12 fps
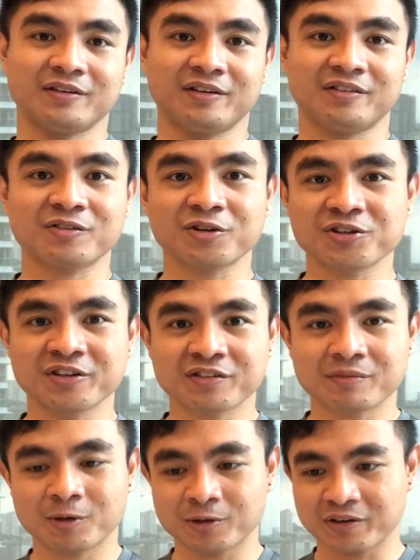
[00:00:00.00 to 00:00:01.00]
It's not just
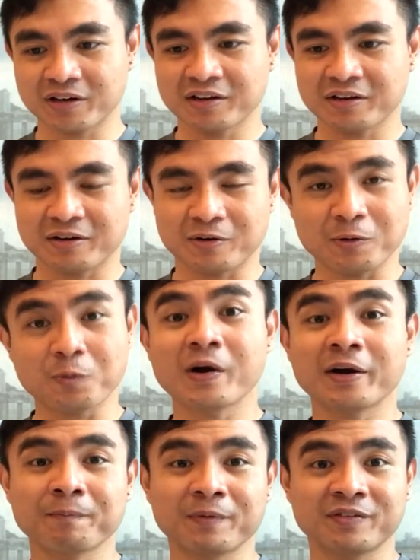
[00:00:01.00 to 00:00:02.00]
about
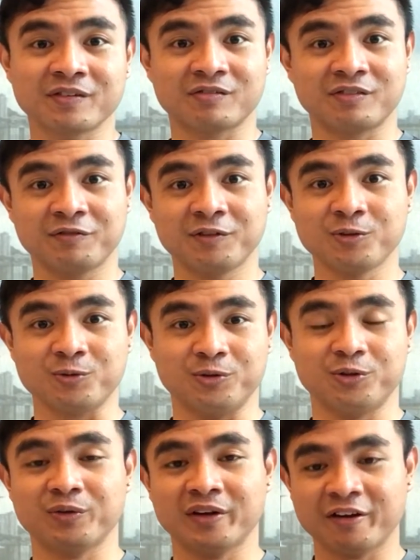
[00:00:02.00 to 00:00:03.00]
one person's review.
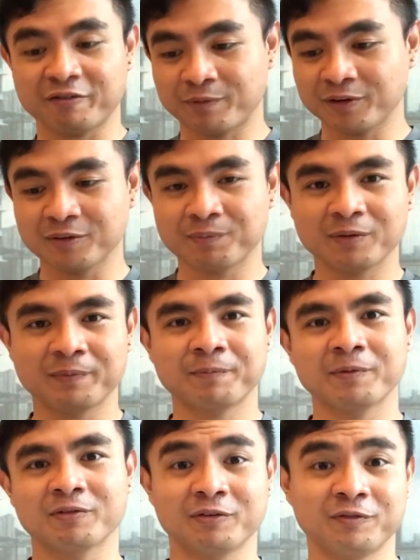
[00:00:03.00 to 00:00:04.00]
You will have multiple
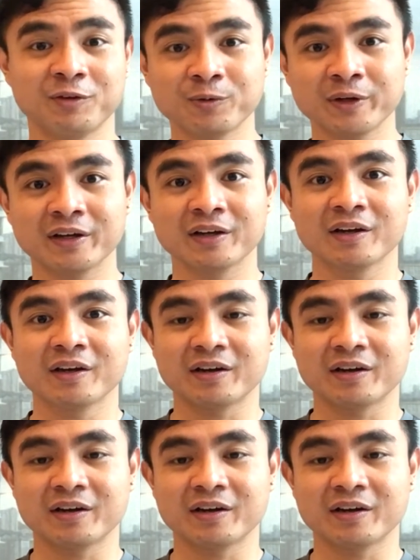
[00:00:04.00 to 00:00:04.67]
people reviewing